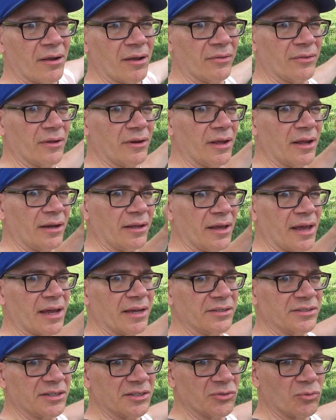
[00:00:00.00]
and then any
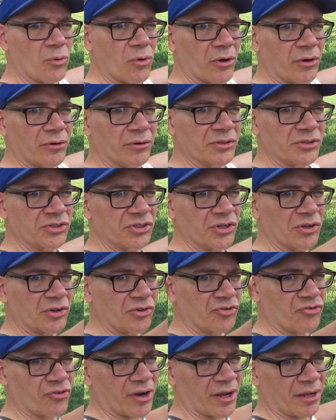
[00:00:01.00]
excess water is just going
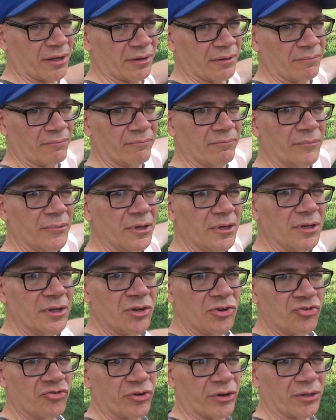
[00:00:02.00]
to drain and
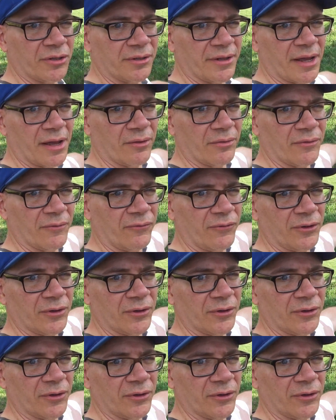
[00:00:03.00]
trickle down the